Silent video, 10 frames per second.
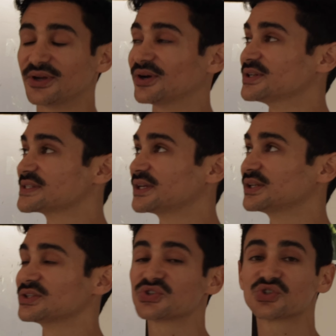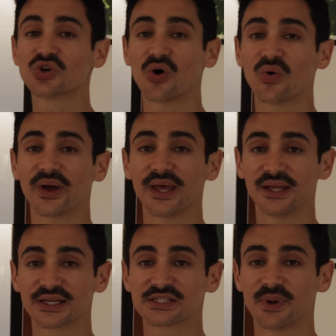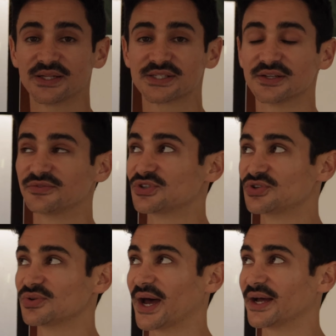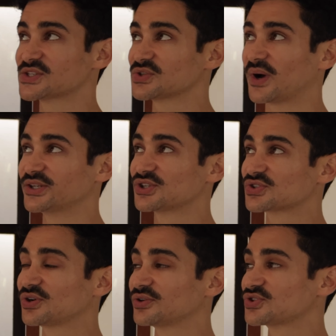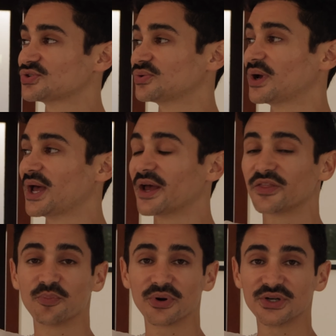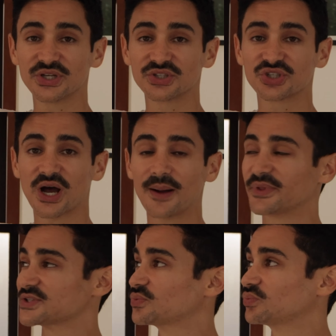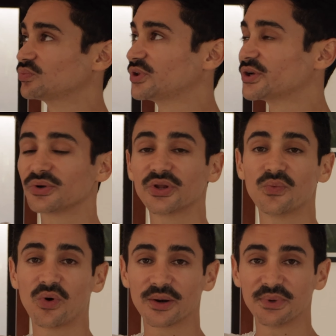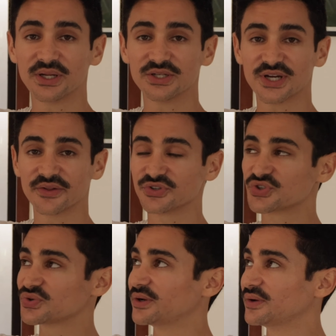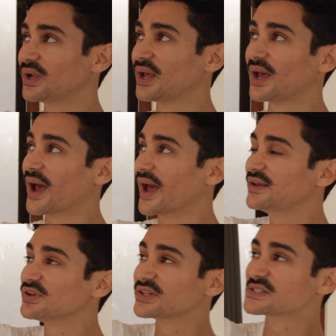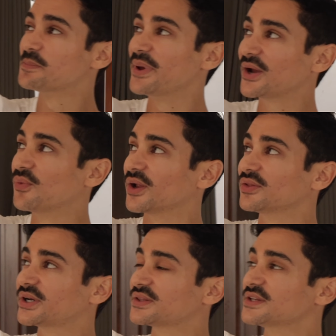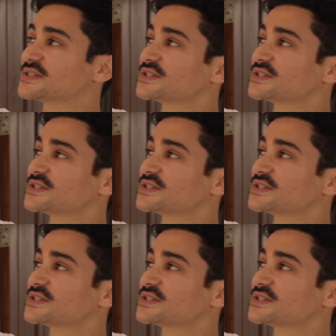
here is that it is so inexpensive to do that. So I just go to the printing shop that's literally one minute down the street. And even this big one, look at this.